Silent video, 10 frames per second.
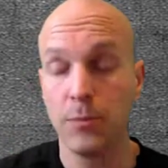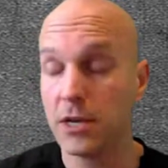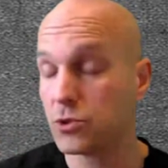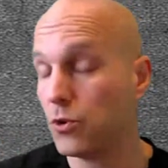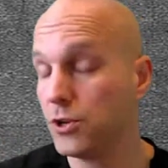
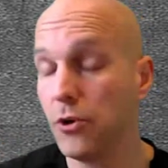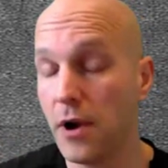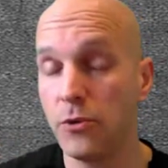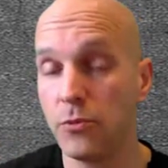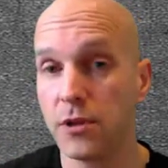Because when
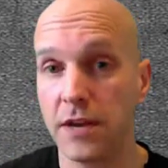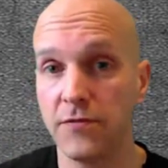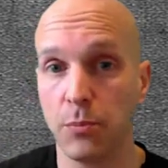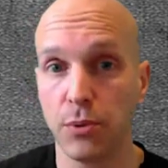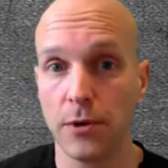you're on a real
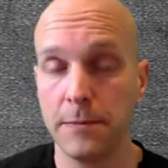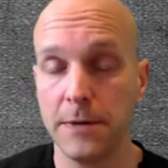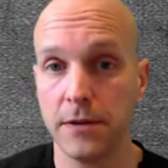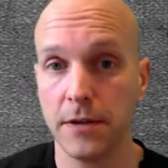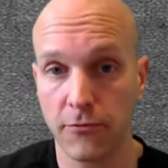life
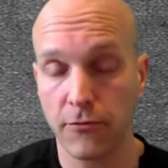deployment,